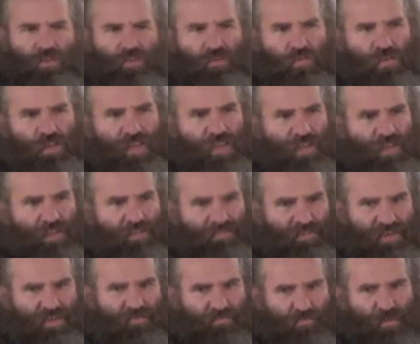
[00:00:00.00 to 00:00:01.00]
So then
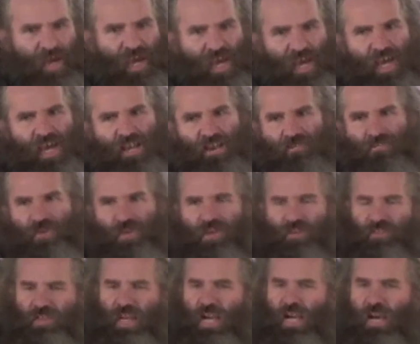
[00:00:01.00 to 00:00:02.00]
it gets bad
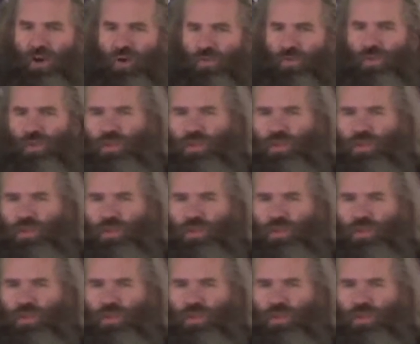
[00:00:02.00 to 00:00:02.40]
because now,